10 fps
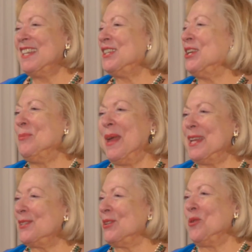Isn't it
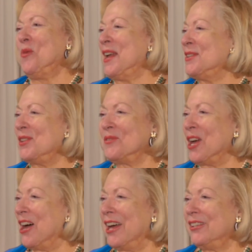amazing, the ways
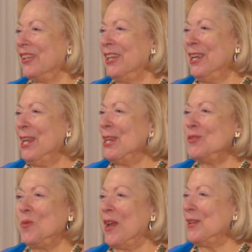of God?
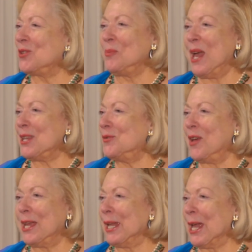His ways are
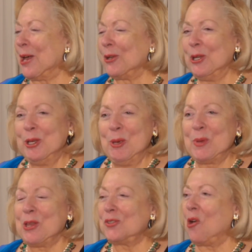past finding out.
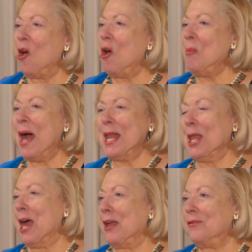Because all
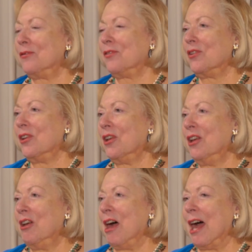my life,
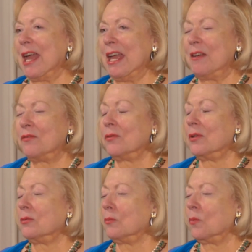I have
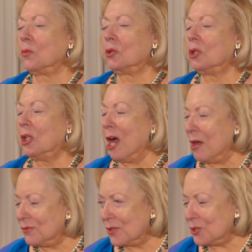
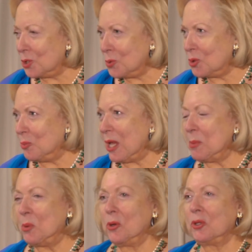loved the Jewish
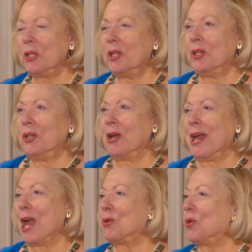people.
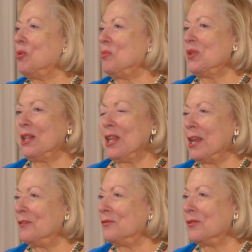I grew up with a
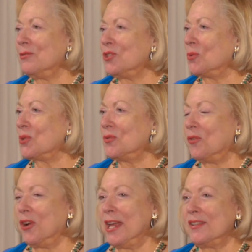lot of
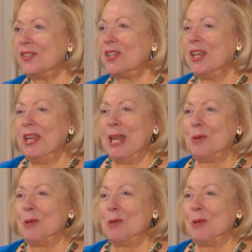Jewish friends.